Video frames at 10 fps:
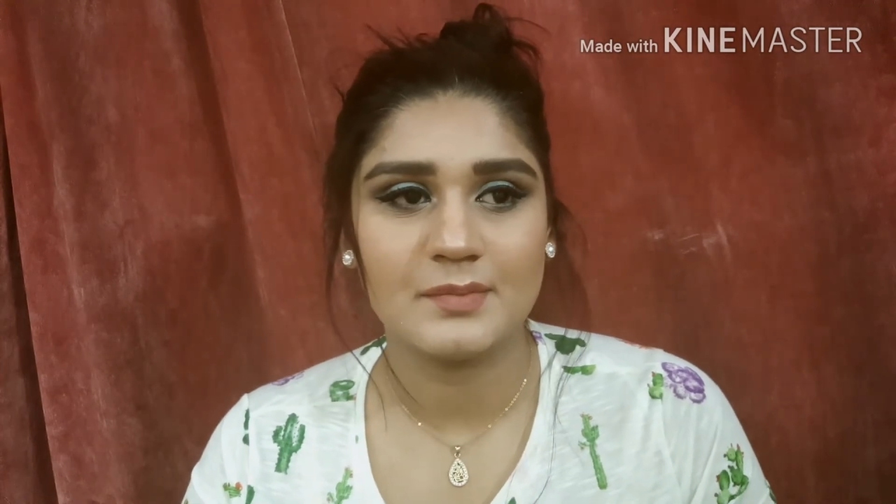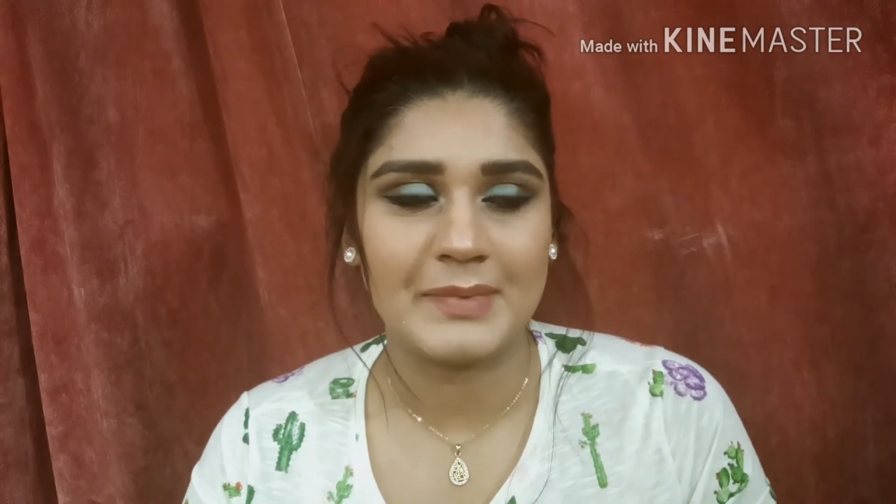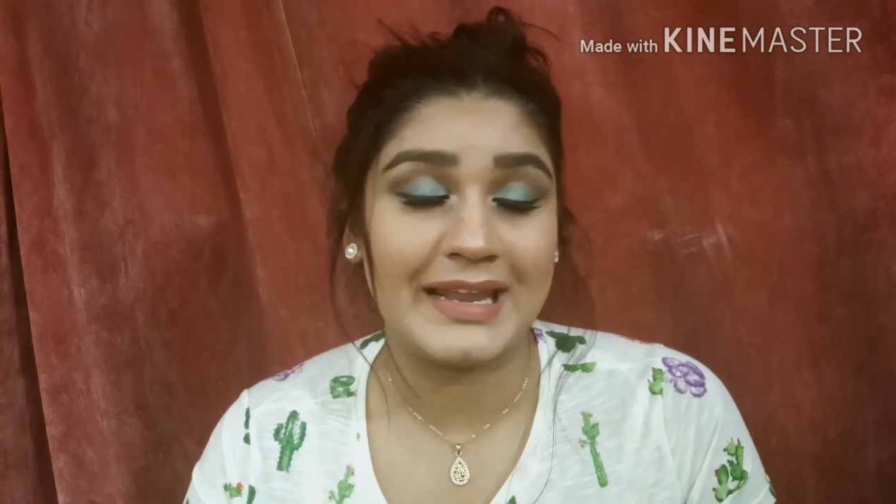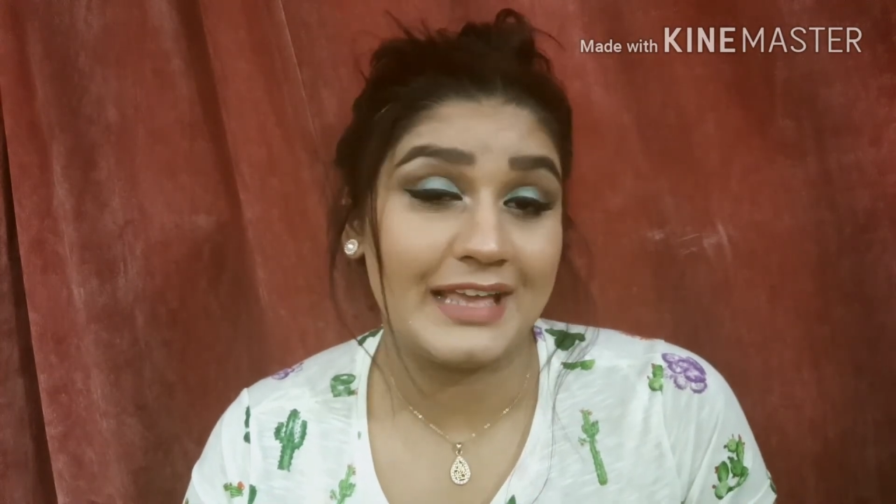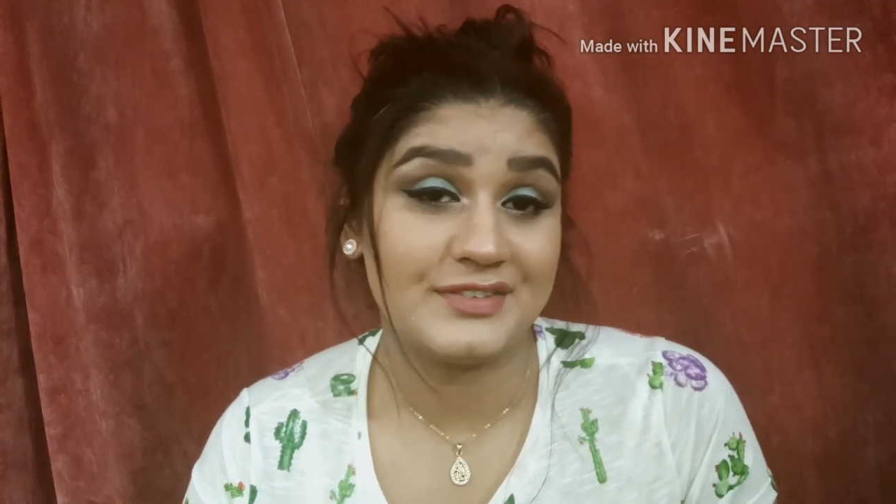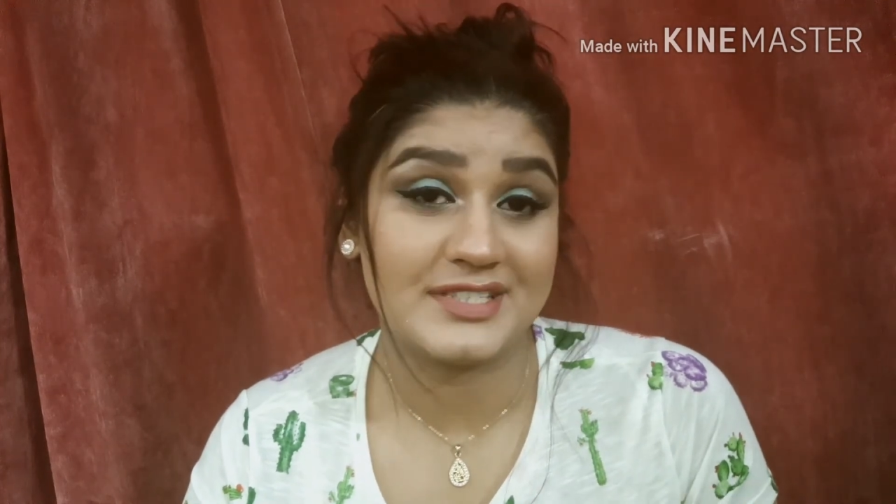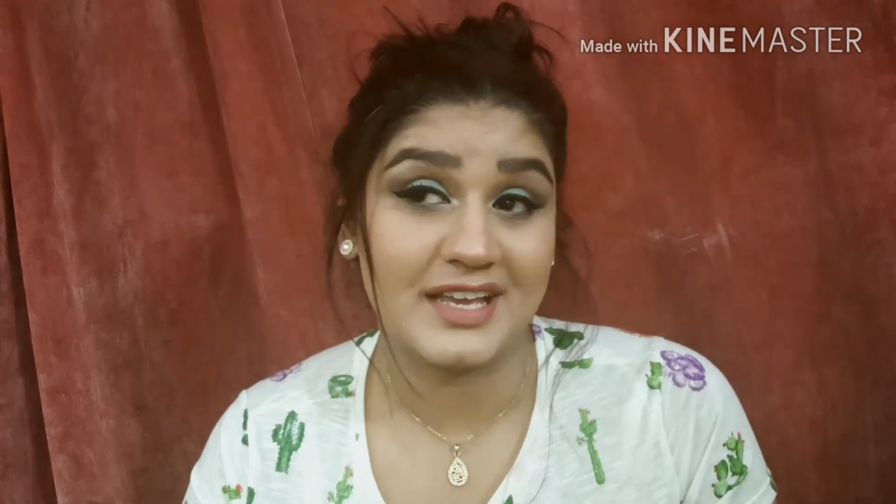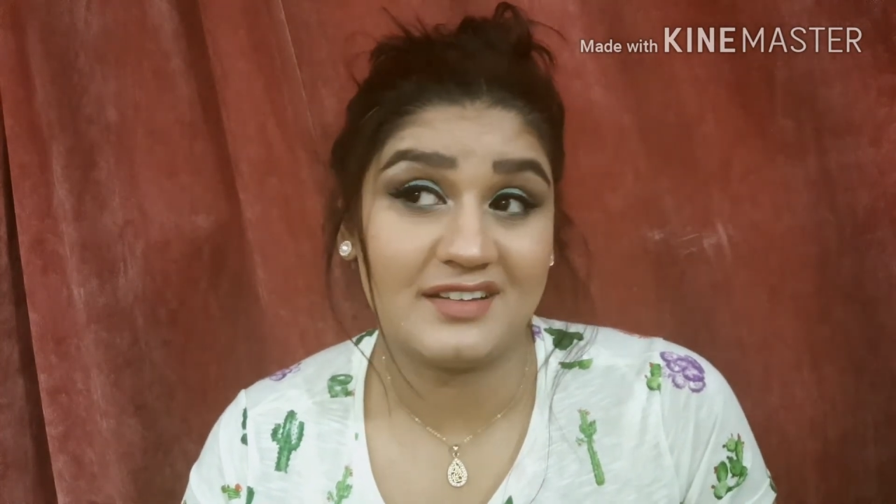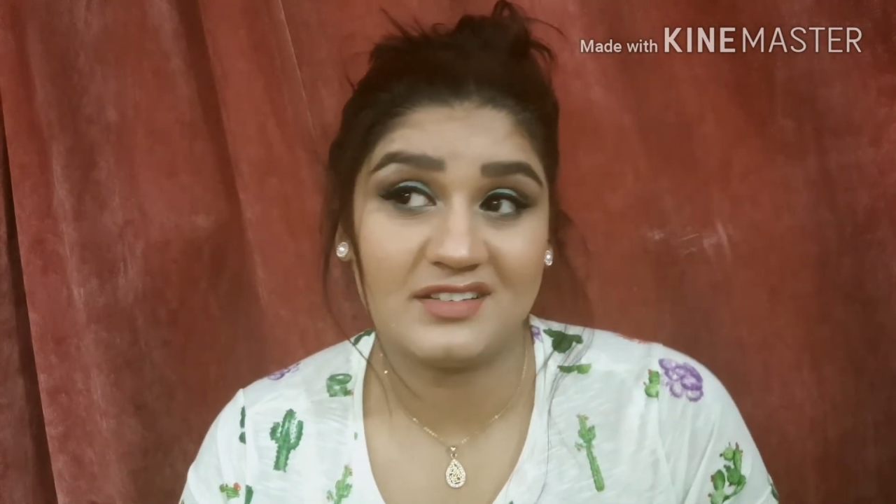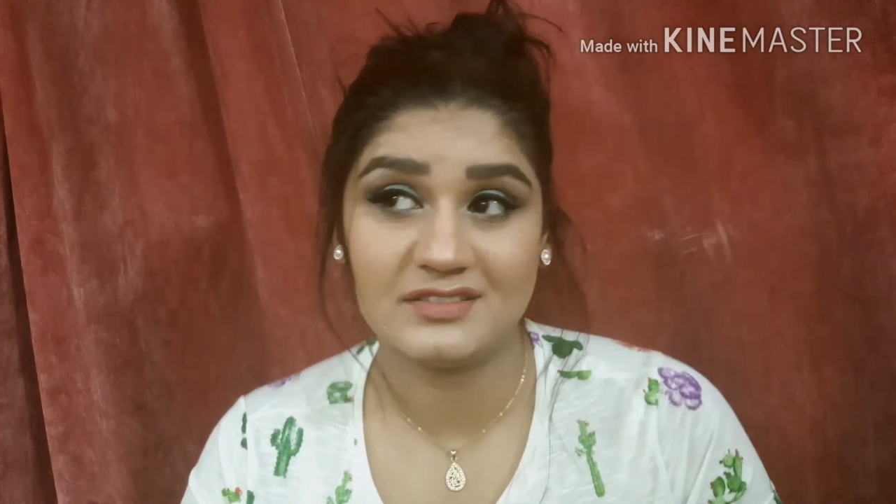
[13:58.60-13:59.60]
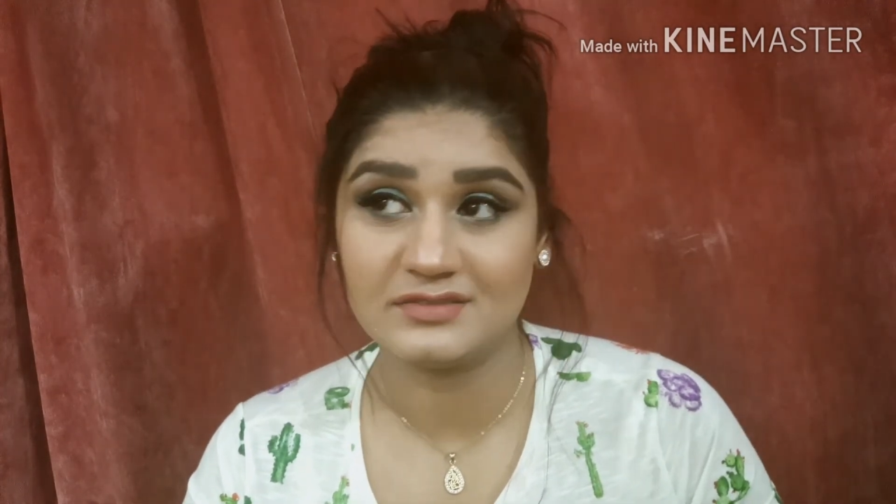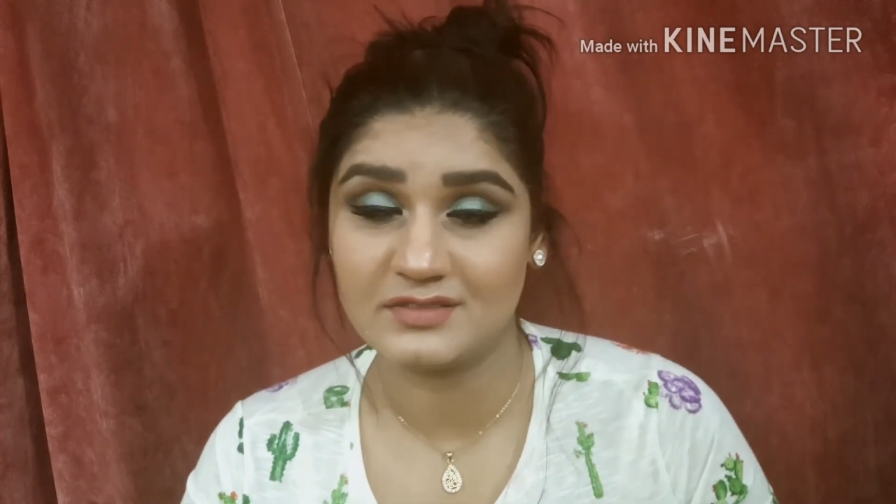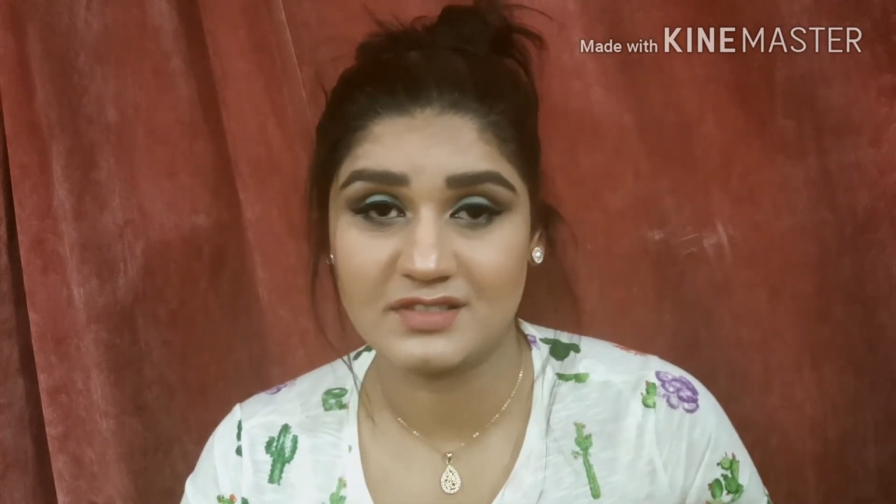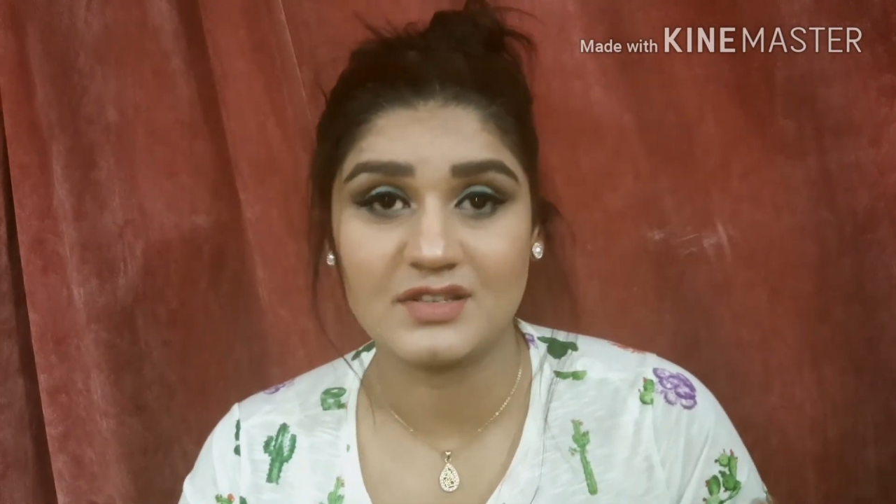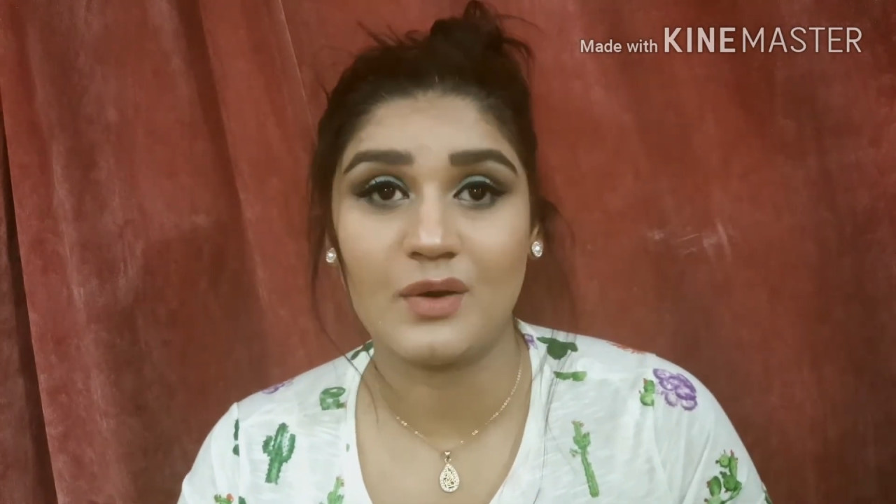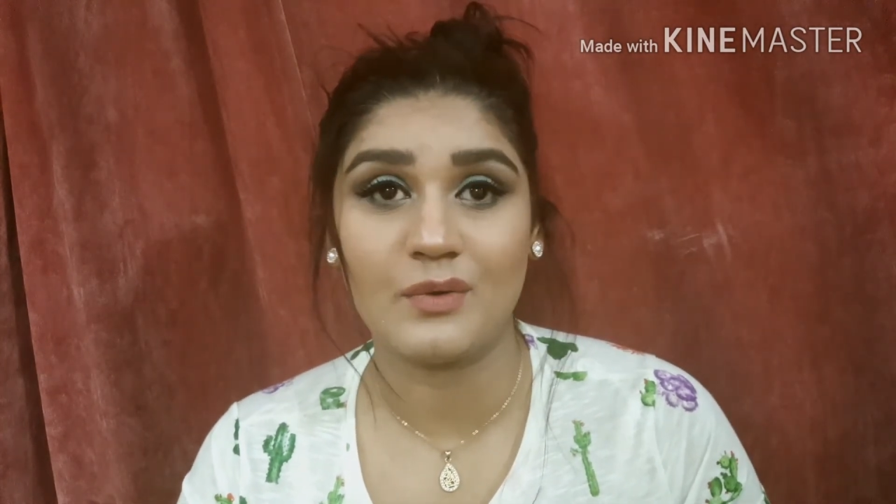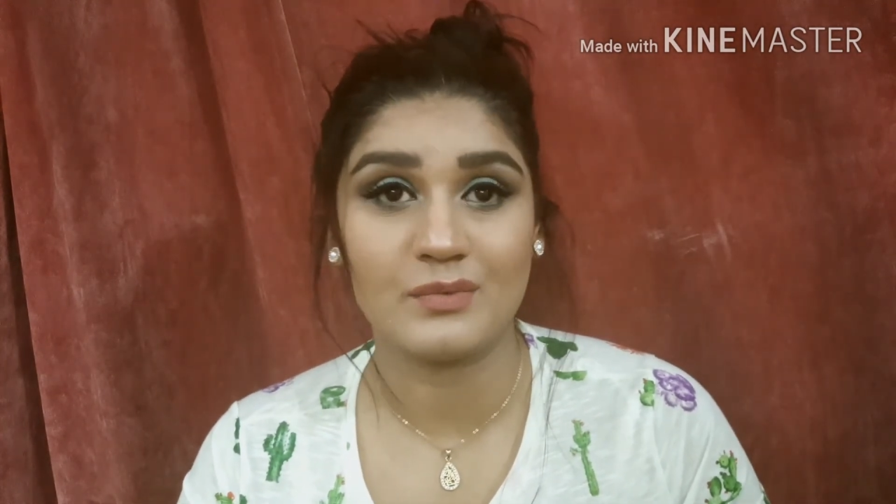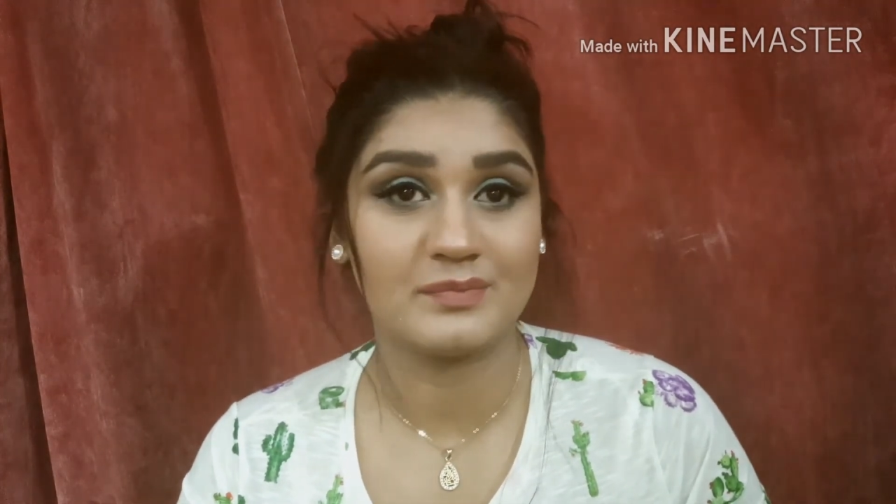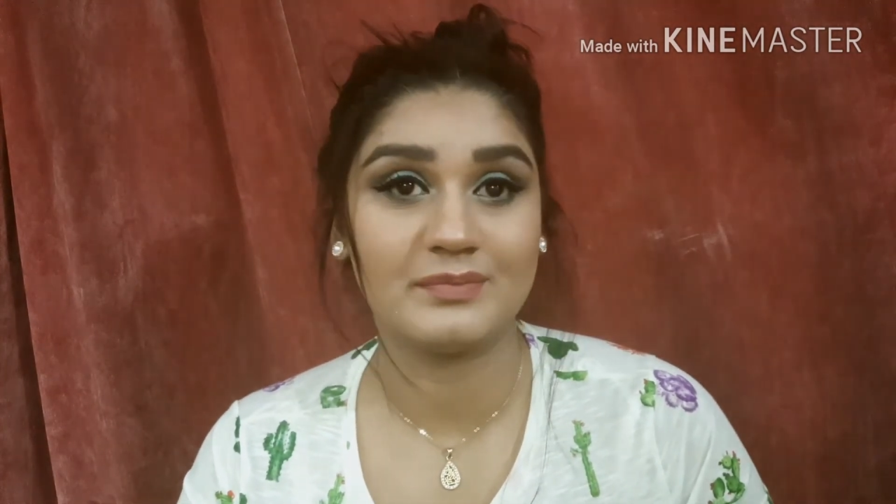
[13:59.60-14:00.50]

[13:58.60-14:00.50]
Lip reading: my lifestyle. So